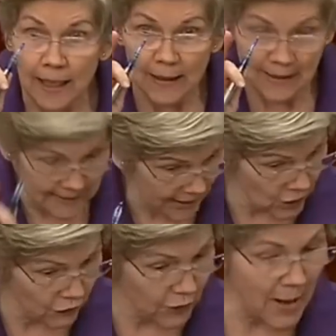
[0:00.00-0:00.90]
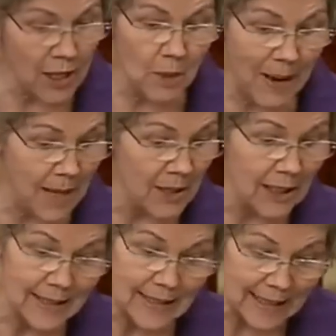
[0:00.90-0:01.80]
The senator from Alabama
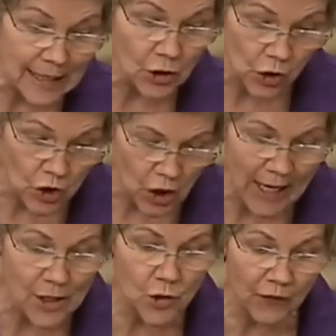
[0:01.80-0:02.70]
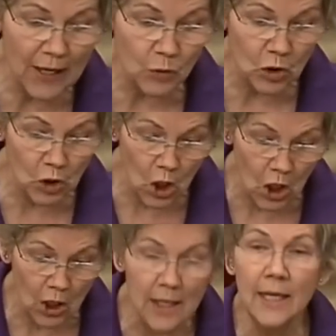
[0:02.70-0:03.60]
can seek to change federal
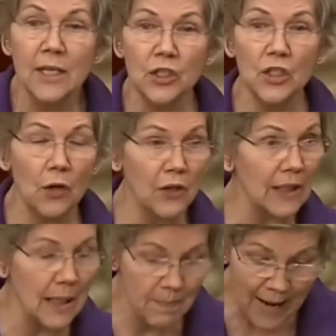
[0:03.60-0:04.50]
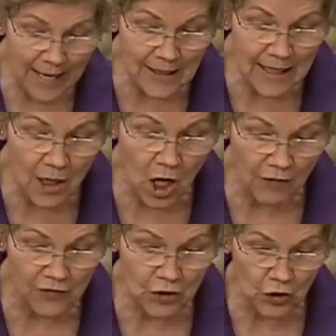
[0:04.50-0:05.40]
law so that a commanding
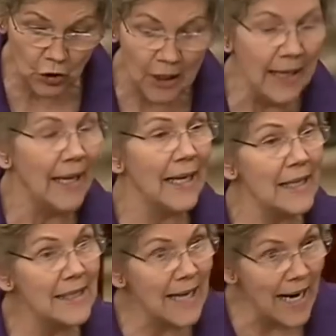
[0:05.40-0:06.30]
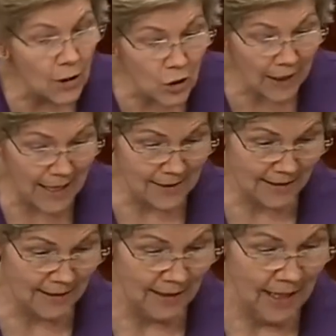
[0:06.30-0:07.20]
officer
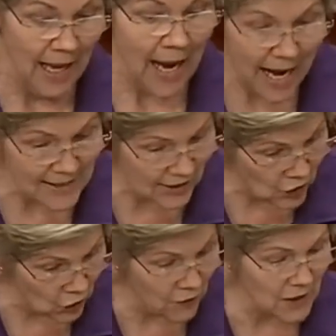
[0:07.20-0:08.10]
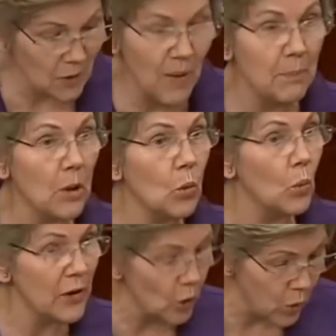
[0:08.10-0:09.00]
interrogates a service member
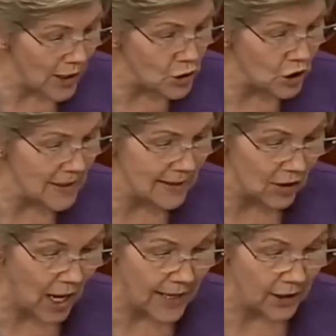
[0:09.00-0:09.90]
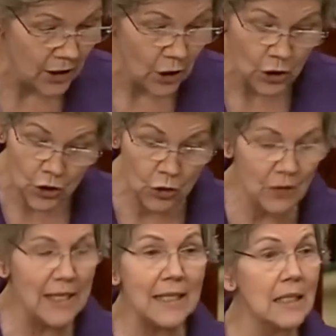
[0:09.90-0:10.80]
with questions like, do you
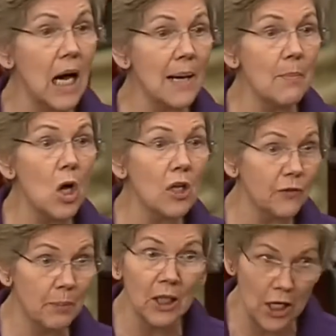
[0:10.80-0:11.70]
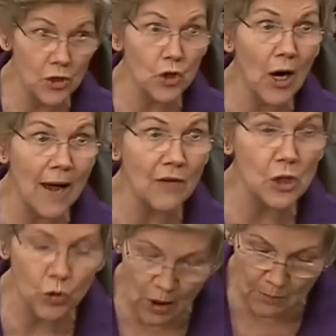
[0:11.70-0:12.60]
need time off because you're having
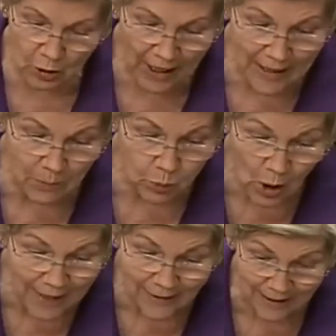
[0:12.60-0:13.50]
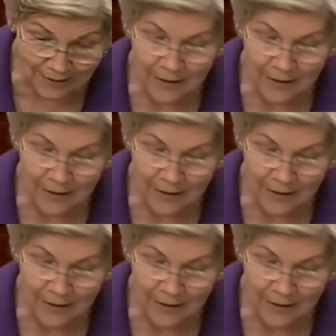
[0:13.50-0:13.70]
trouble getting pregnant?